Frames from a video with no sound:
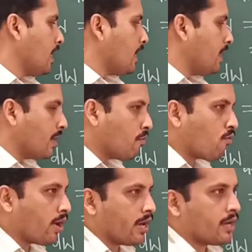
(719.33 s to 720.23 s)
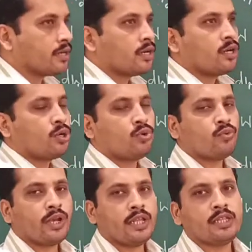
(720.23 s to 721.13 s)
required
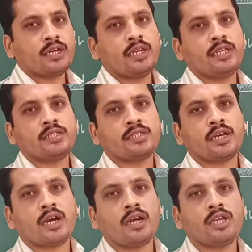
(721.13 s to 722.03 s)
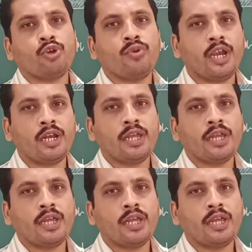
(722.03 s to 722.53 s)
to increase a unit